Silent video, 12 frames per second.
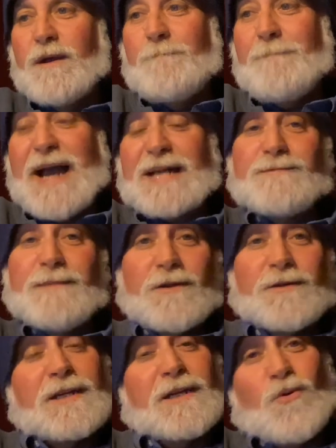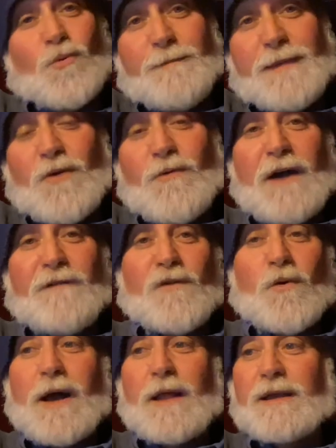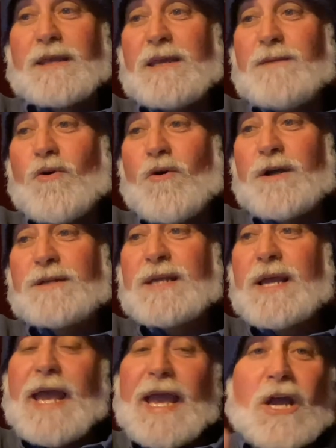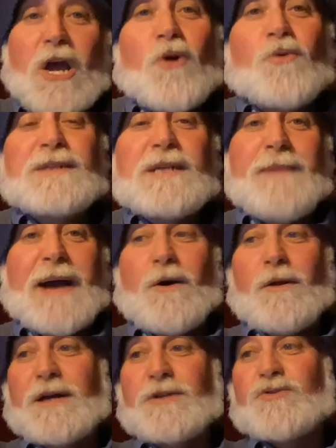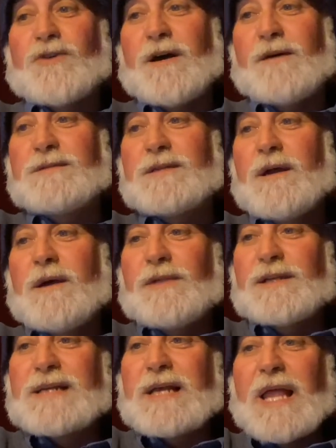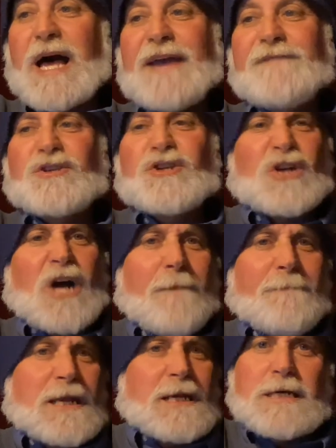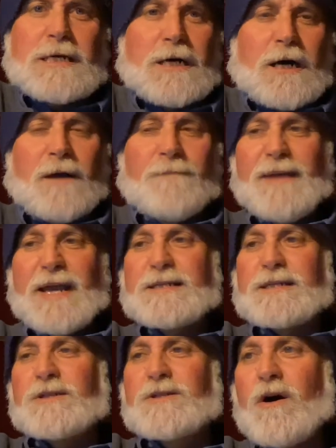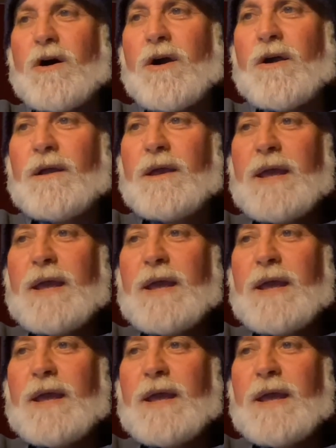Max Middleton, who would be around for a while on keyboards, and Cozy Powell on drums, plus Clive Chaman on bass guitar.